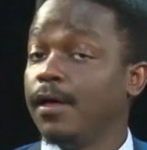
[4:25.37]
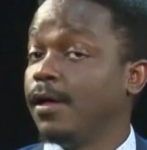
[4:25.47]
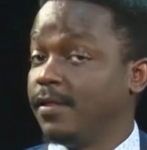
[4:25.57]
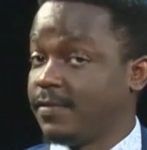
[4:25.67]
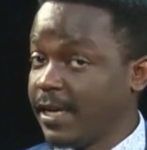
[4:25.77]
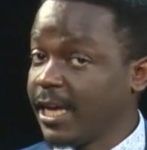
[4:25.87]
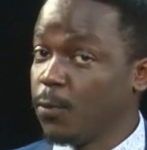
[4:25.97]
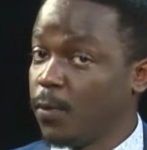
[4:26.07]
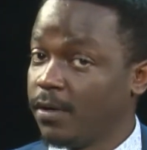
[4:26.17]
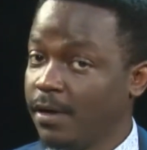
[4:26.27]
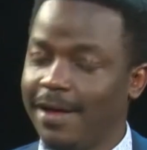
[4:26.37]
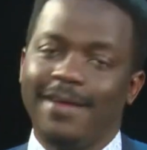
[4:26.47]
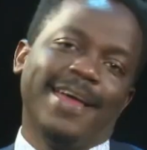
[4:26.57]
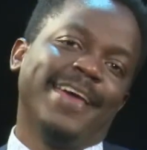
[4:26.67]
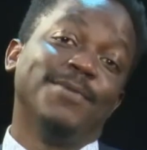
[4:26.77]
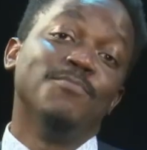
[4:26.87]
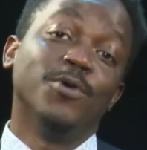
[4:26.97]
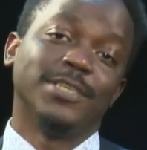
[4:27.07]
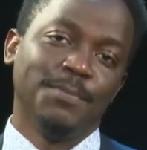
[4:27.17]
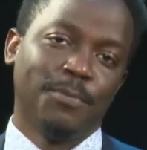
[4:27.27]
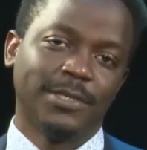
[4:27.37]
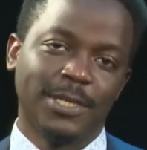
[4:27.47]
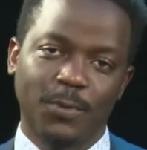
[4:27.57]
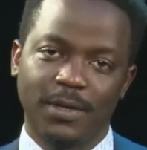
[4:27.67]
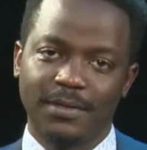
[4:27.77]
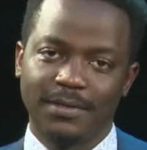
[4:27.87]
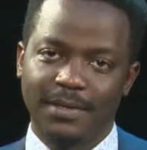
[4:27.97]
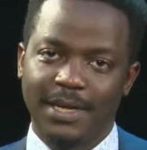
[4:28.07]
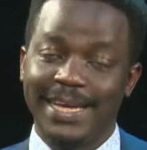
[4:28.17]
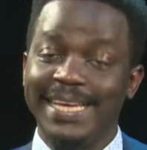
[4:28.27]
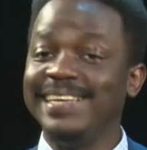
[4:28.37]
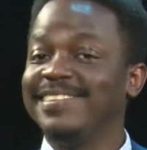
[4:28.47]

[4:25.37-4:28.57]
The second one, and the most important one, is